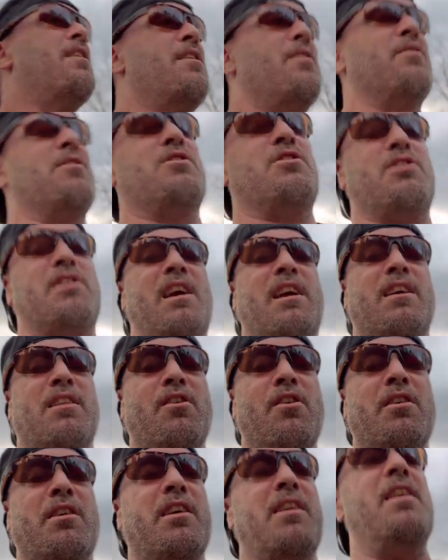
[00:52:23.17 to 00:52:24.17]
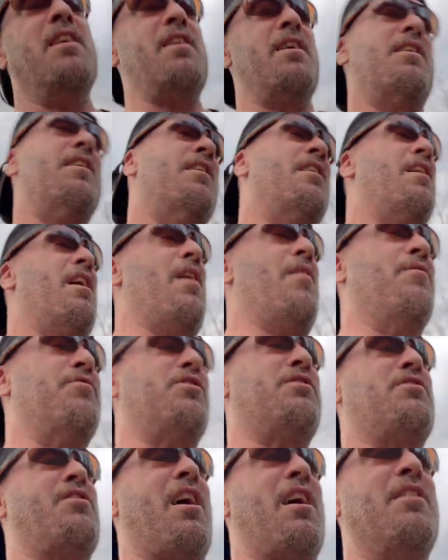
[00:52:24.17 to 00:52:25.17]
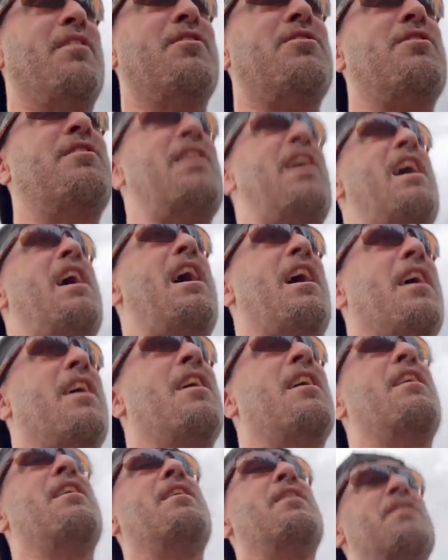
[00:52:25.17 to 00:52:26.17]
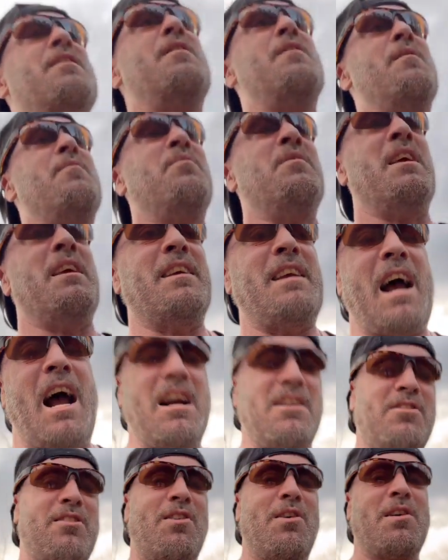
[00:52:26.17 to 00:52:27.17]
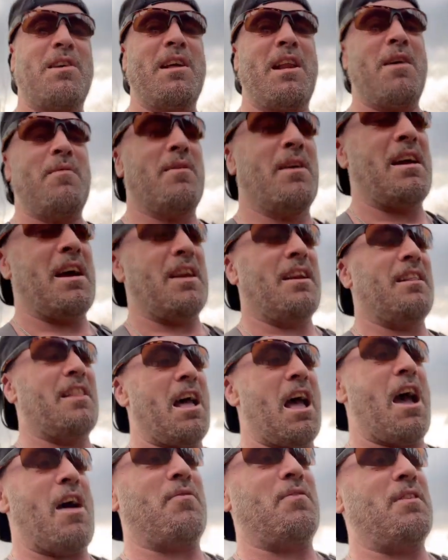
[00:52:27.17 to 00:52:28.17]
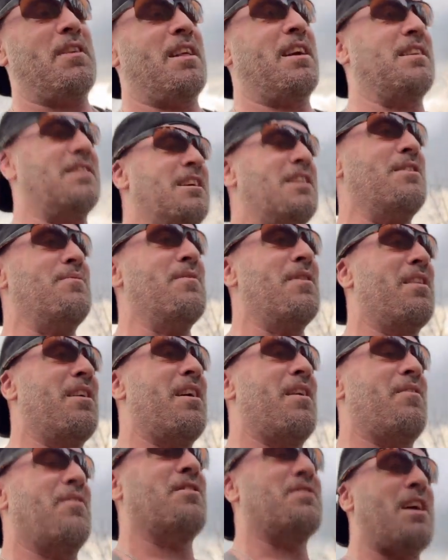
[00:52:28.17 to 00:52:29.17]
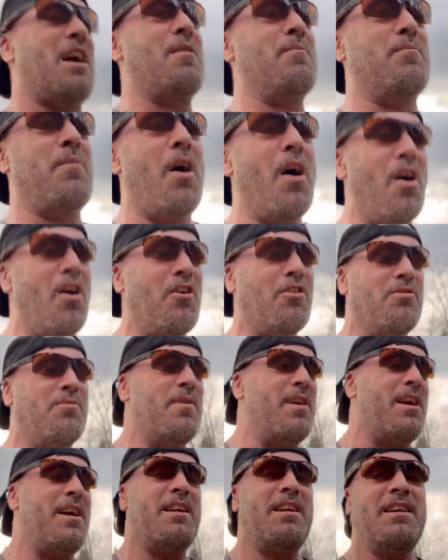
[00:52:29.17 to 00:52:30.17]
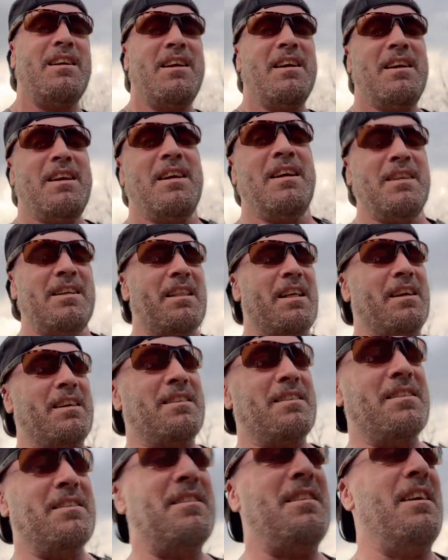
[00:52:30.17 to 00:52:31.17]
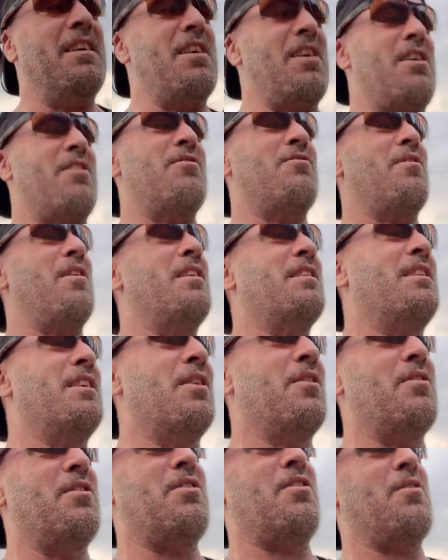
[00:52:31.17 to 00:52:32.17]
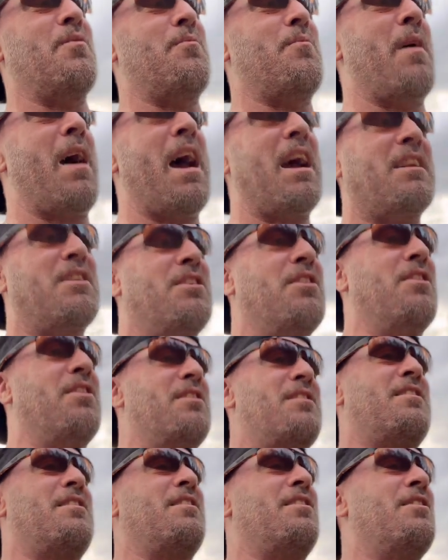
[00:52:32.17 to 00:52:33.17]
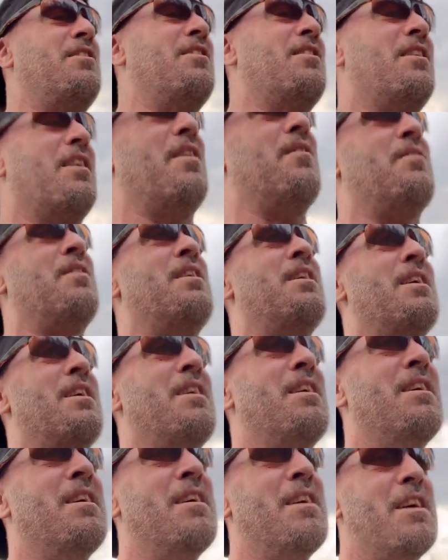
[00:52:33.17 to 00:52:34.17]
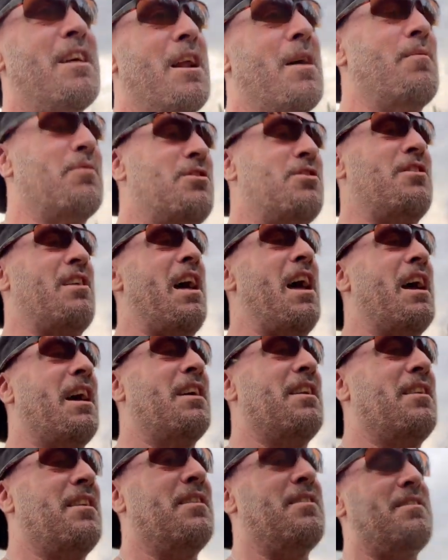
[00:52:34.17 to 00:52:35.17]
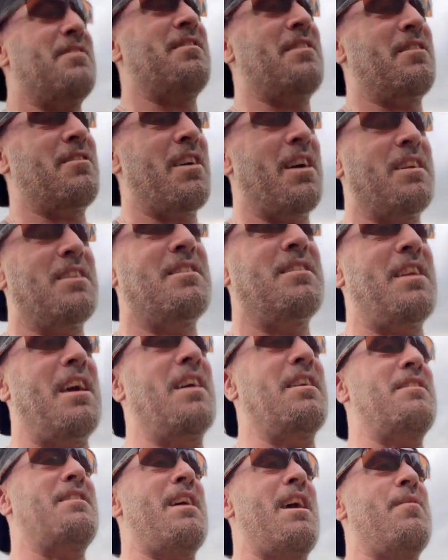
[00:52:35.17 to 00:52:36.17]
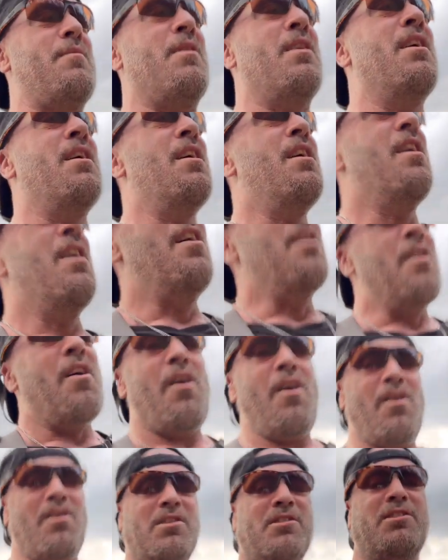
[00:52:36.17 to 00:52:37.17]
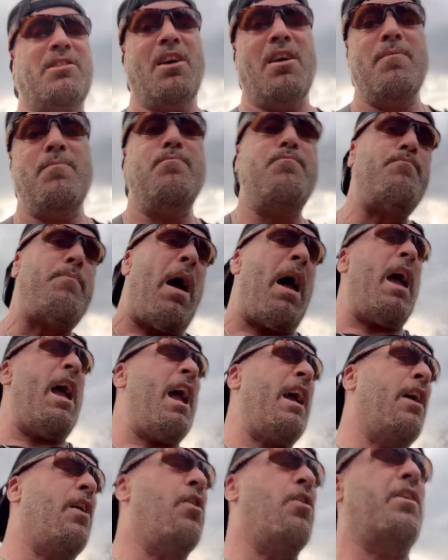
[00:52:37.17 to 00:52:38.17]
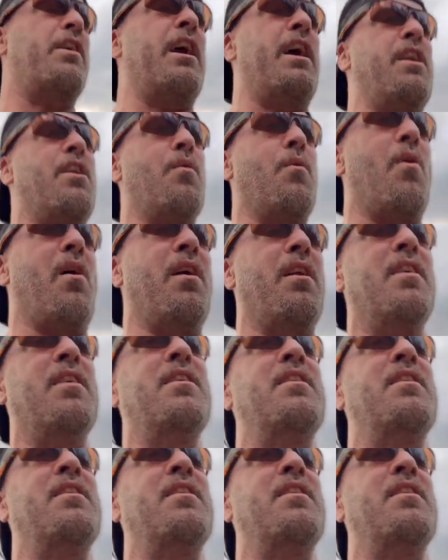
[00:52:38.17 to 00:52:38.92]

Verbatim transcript: When she ain't looking, I'm trying to snag. And guys are looking at me, kind of laughing, like this motherfucker's got balls, man. like DNR is right there with her back to this dude, and I'm and I'm snagging, trying to snag salmon. All of a sudden, bang! I hook into one.